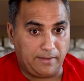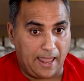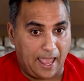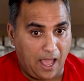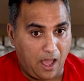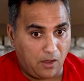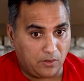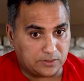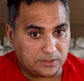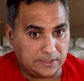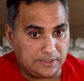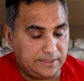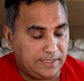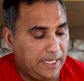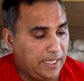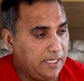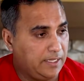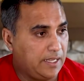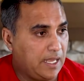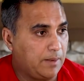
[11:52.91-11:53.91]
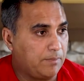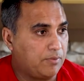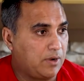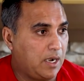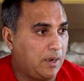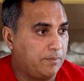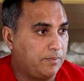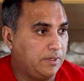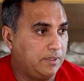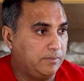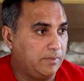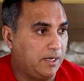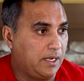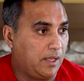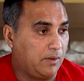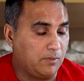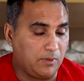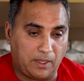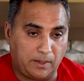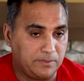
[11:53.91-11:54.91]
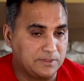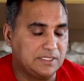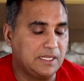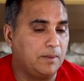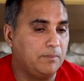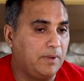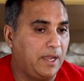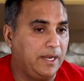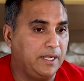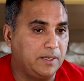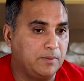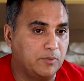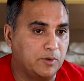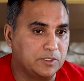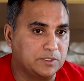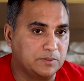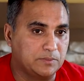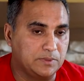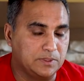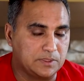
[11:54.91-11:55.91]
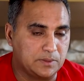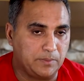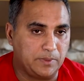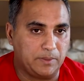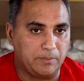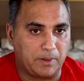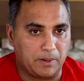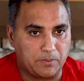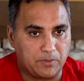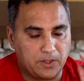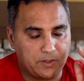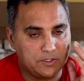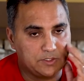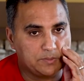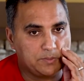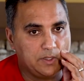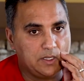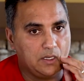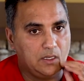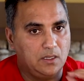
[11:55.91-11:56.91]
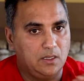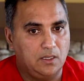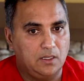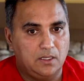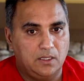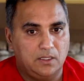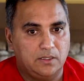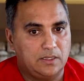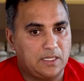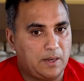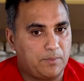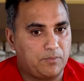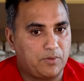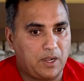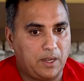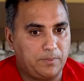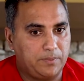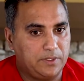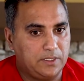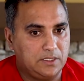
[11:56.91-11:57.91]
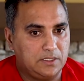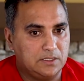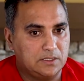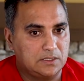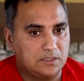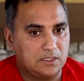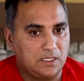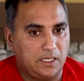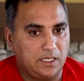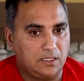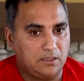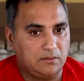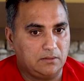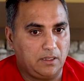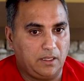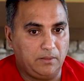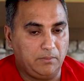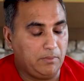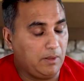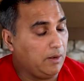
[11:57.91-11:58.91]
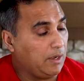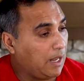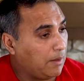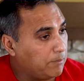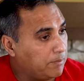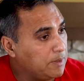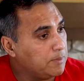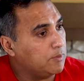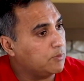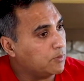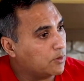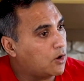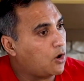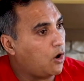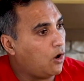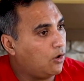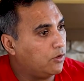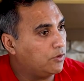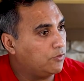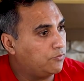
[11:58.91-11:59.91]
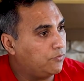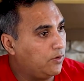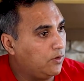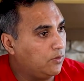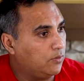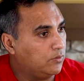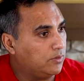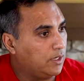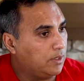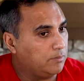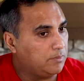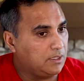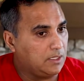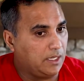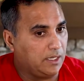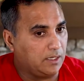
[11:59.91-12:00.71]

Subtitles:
Now today, that property, man, it's not mine anymore. It's some of my brother's, but that property is like, people would call on the phone and be